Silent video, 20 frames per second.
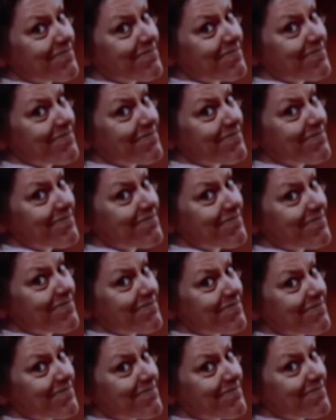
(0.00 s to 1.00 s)

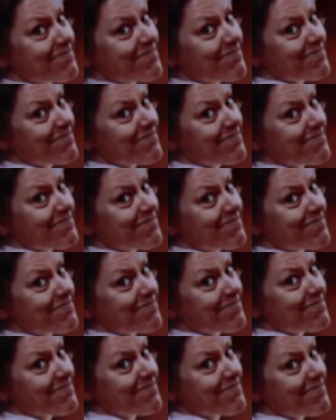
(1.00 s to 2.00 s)

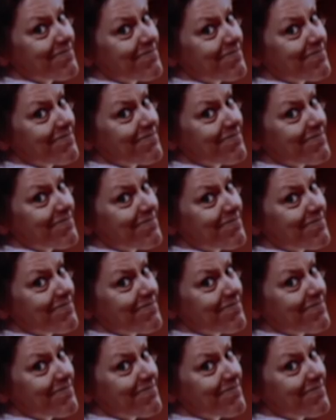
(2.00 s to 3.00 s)

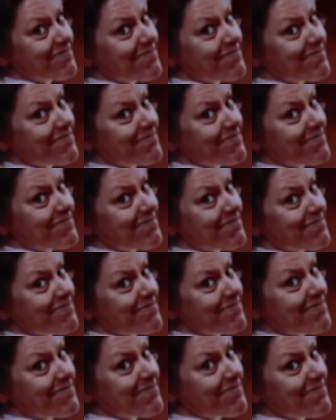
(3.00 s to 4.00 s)

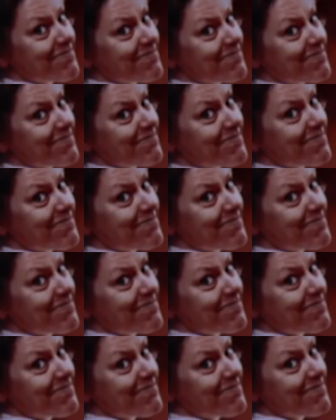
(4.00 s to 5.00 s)

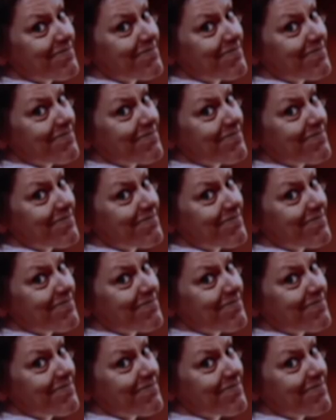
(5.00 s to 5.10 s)
[no speech]